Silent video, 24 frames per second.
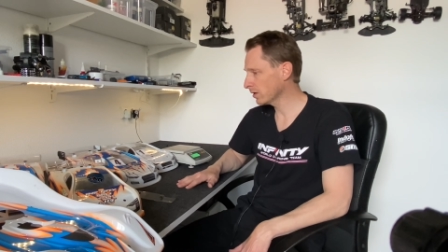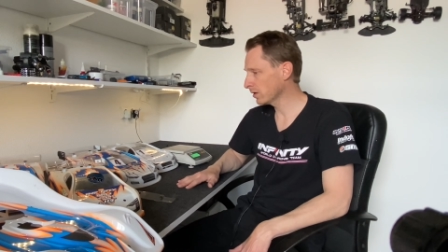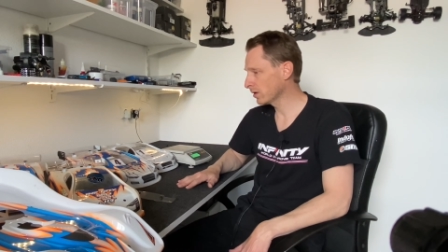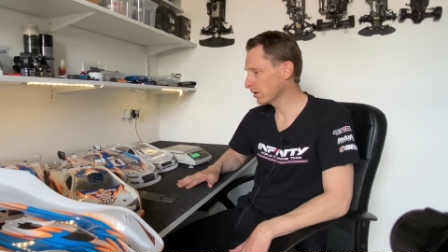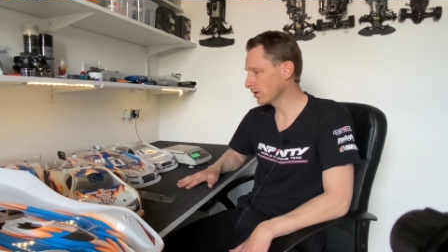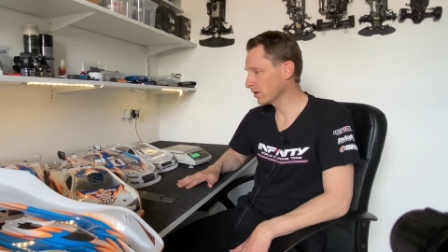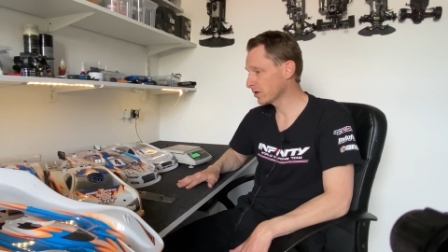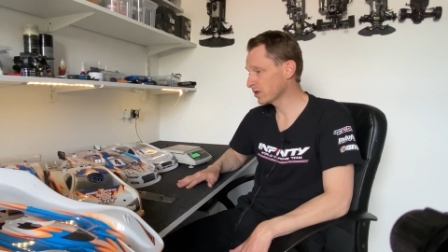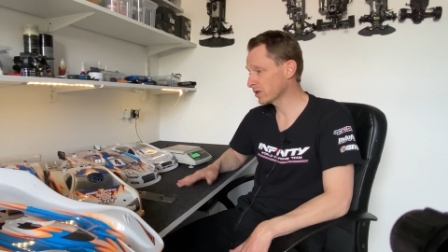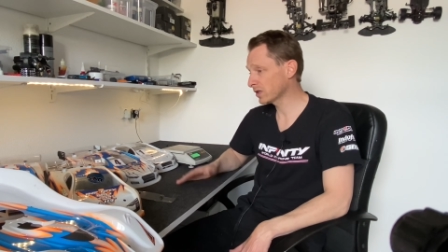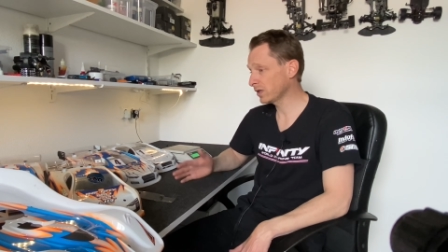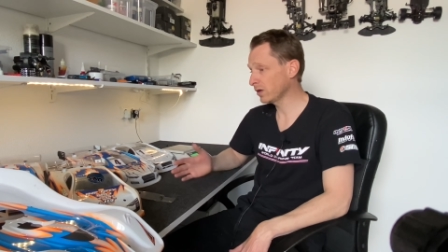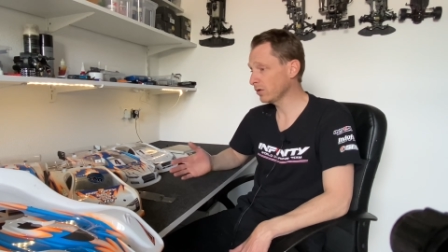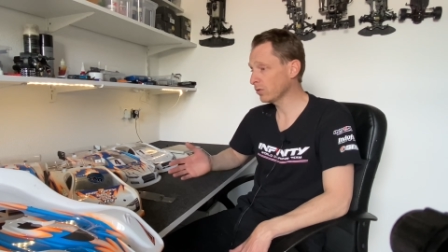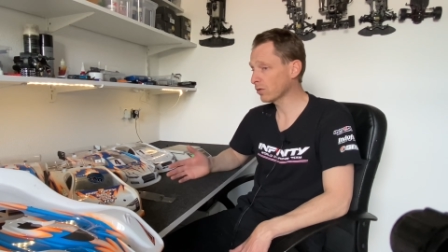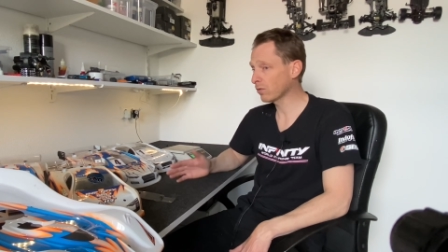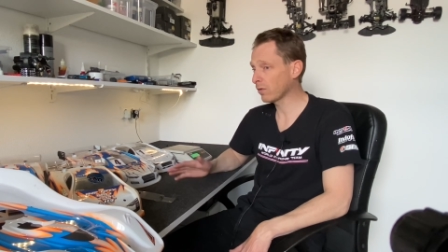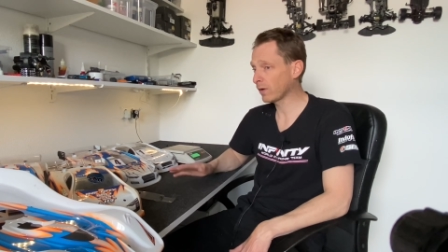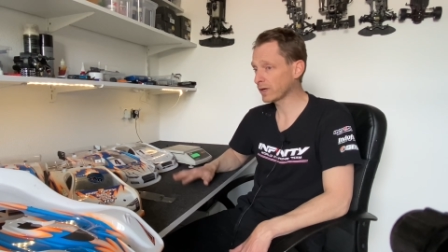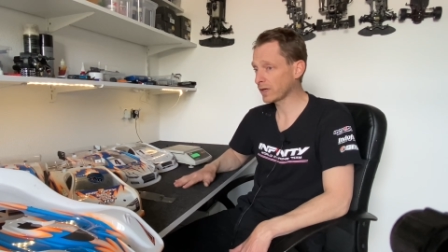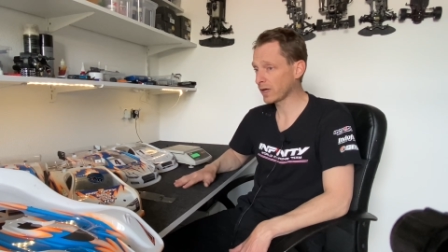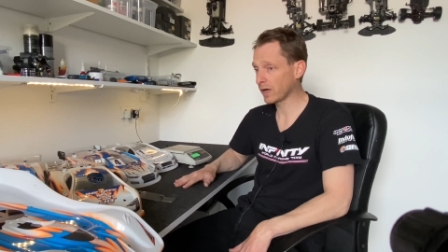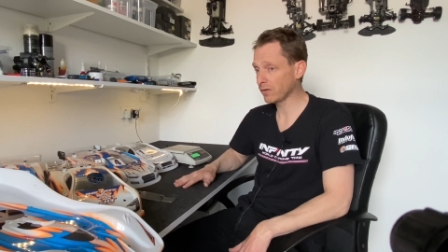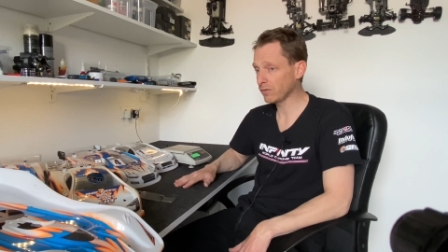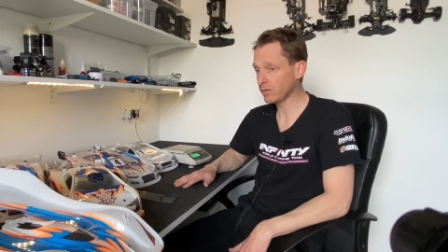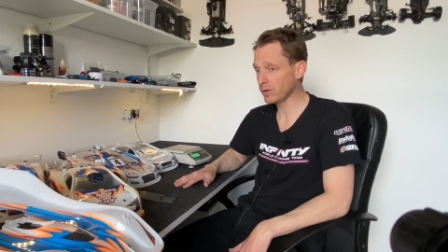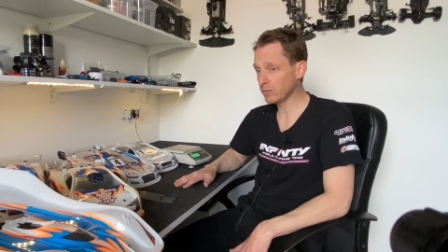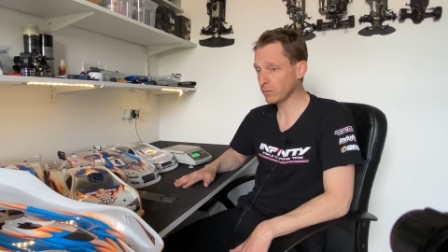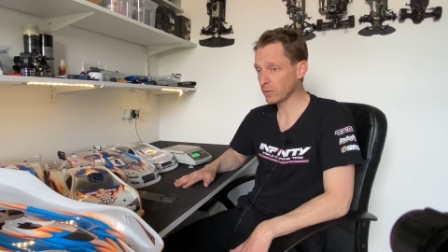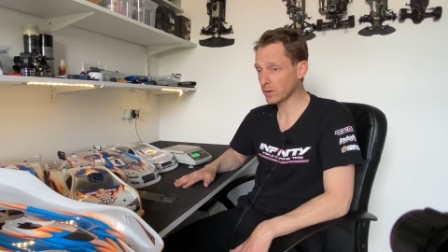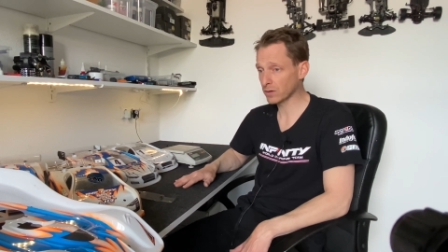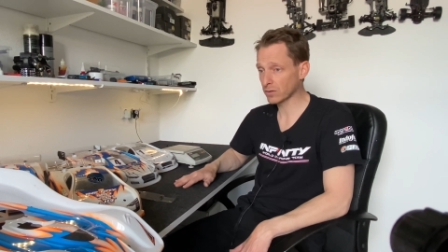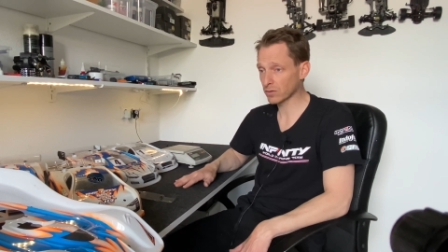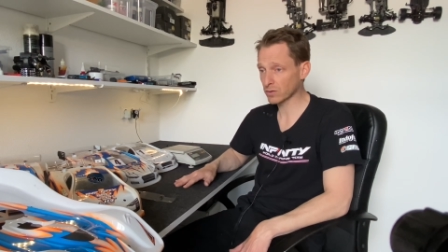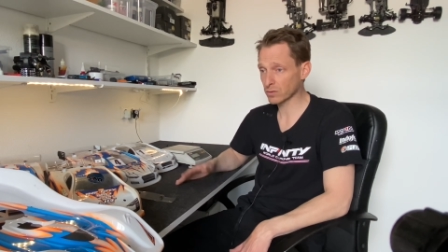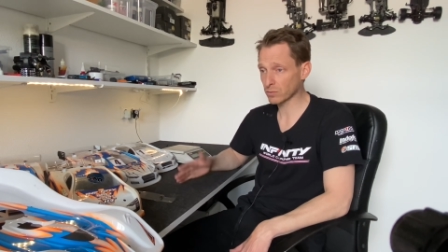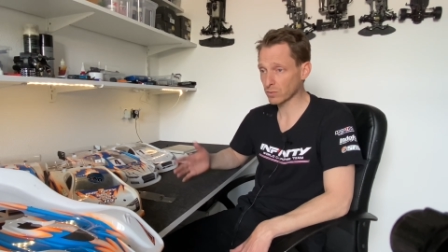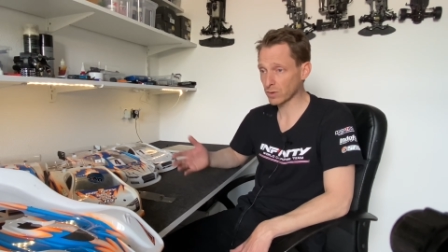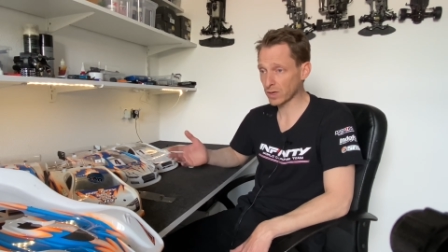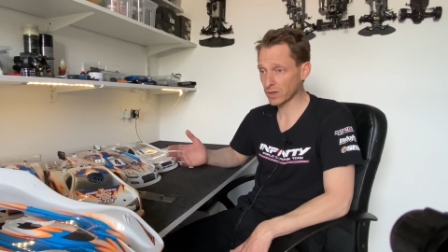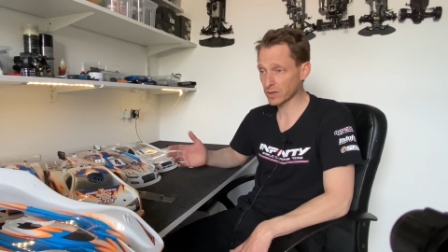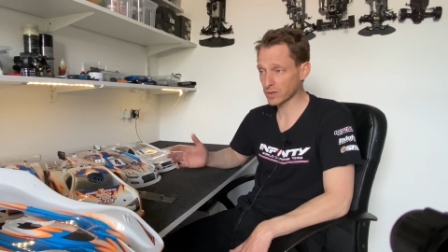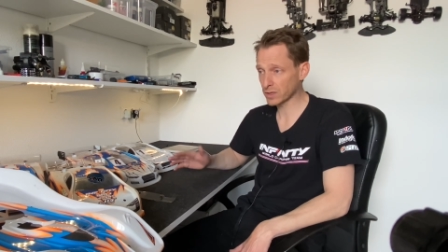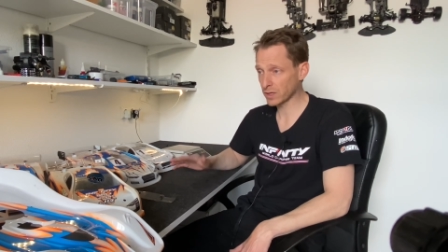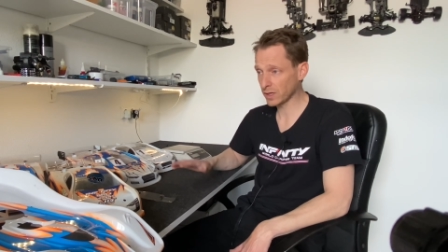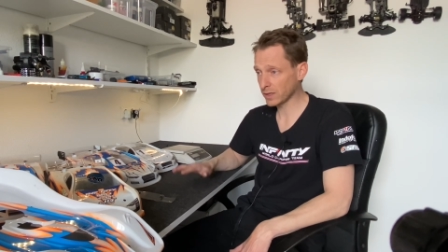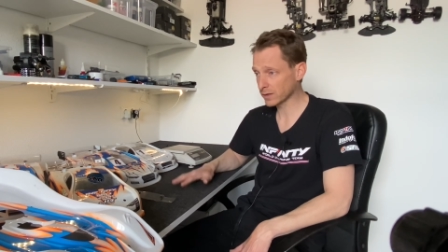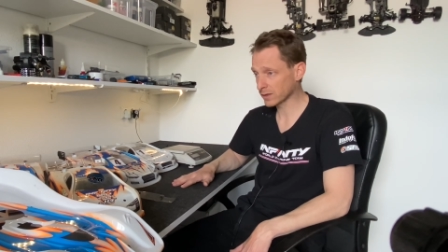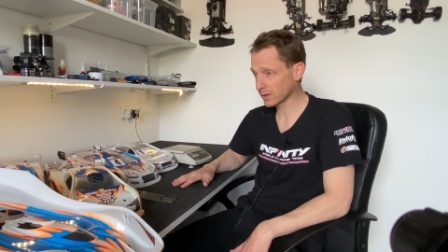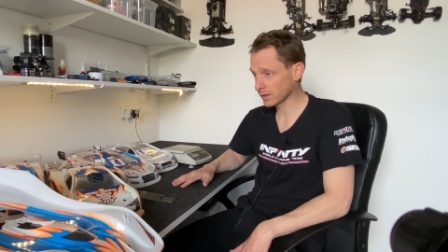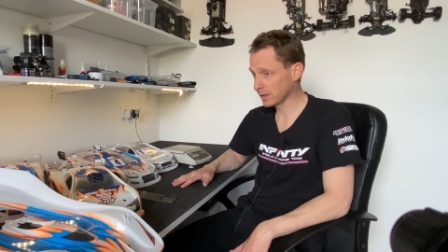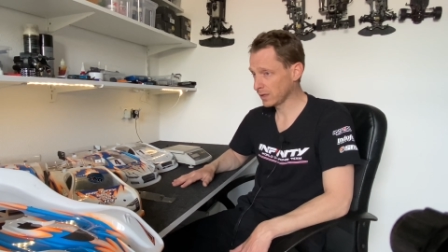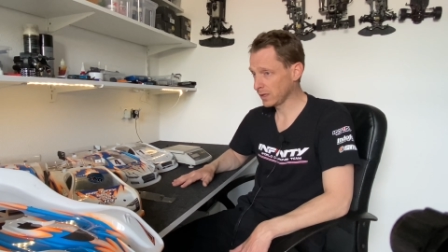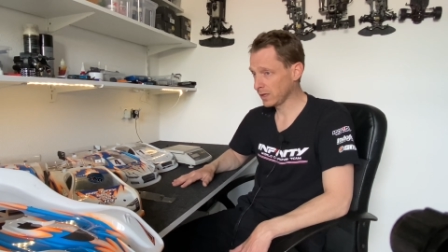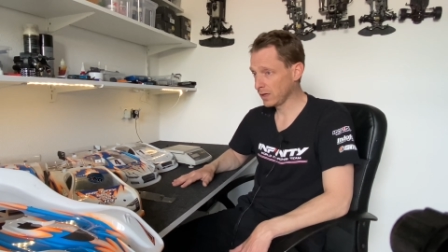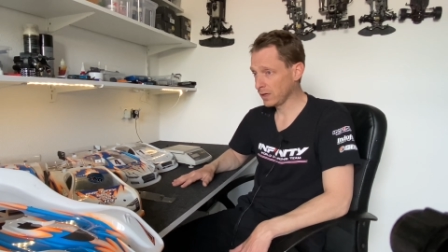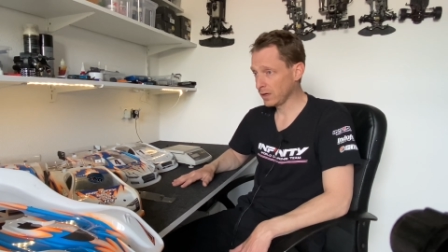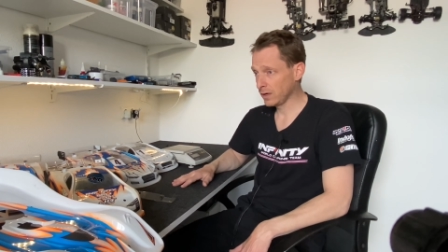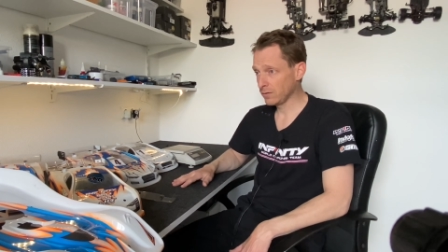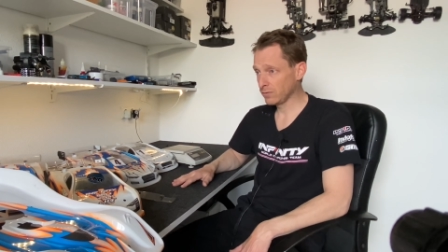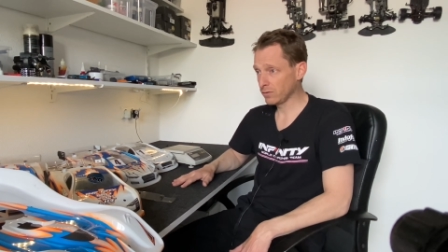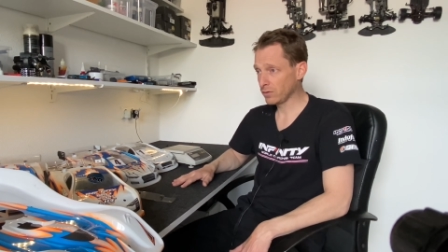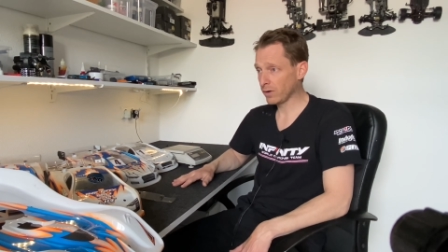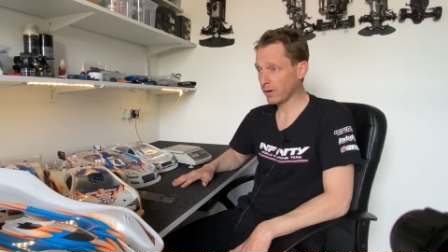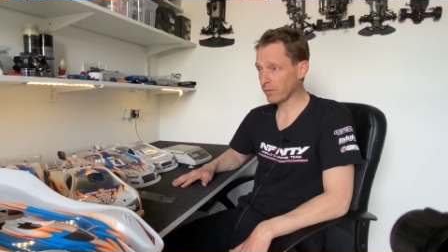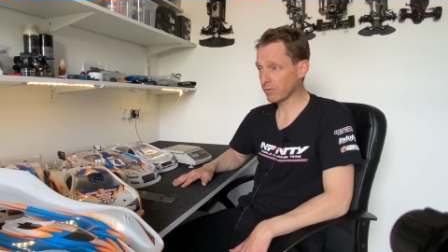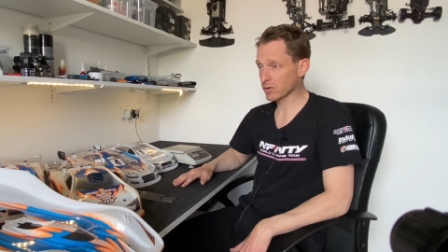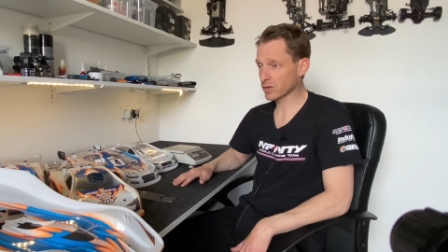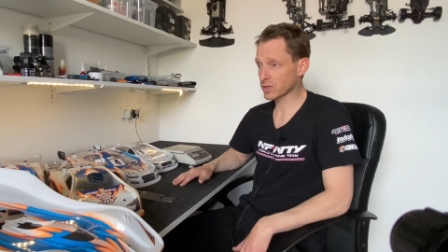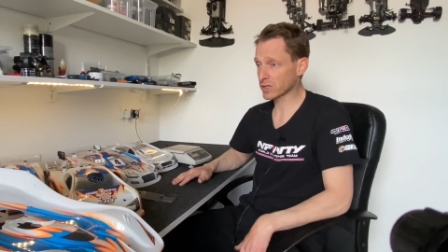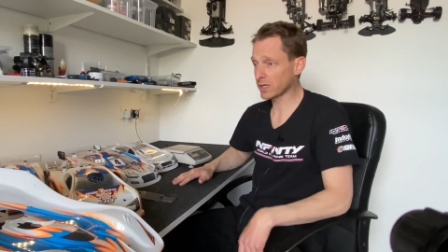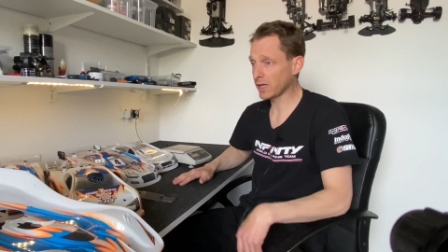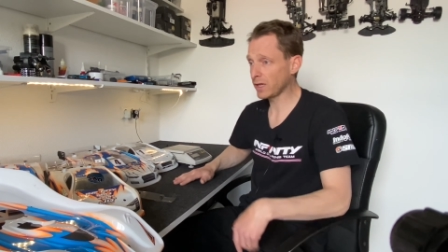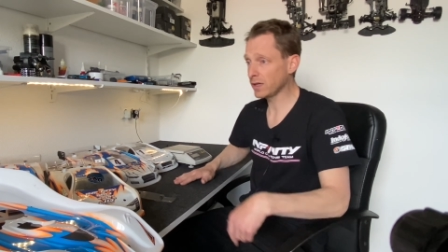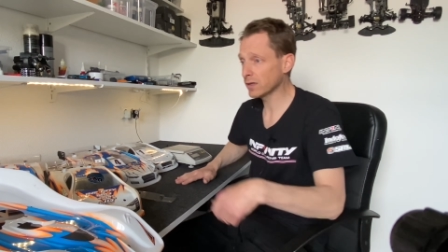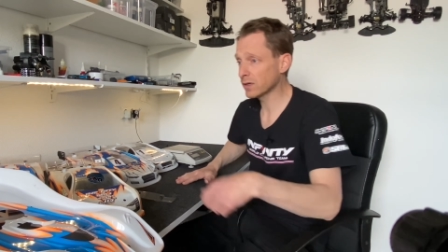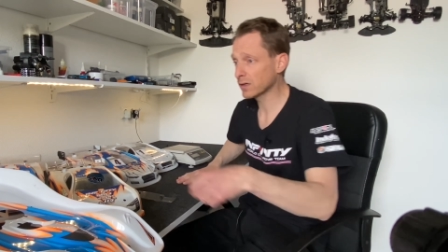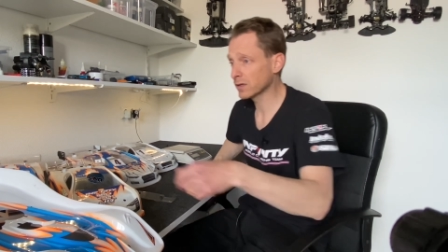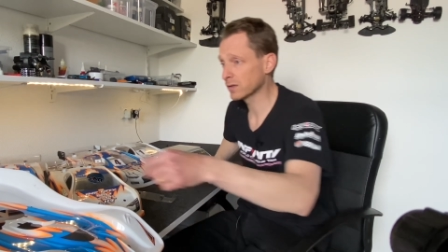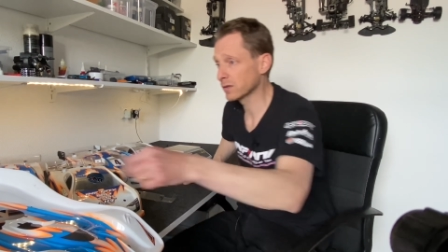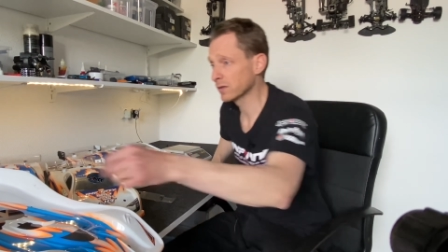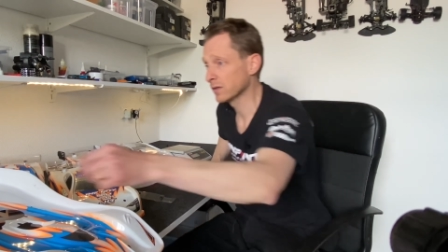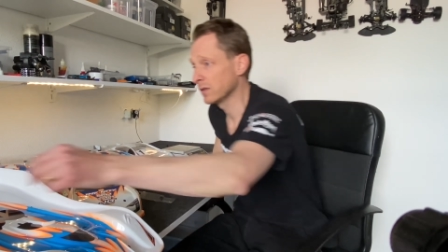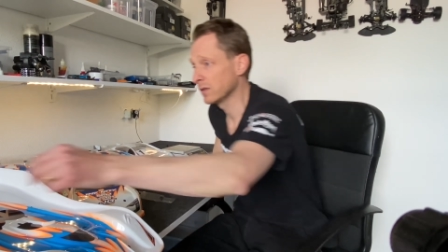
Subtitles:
still quite heavy, because what I said, if you have a standard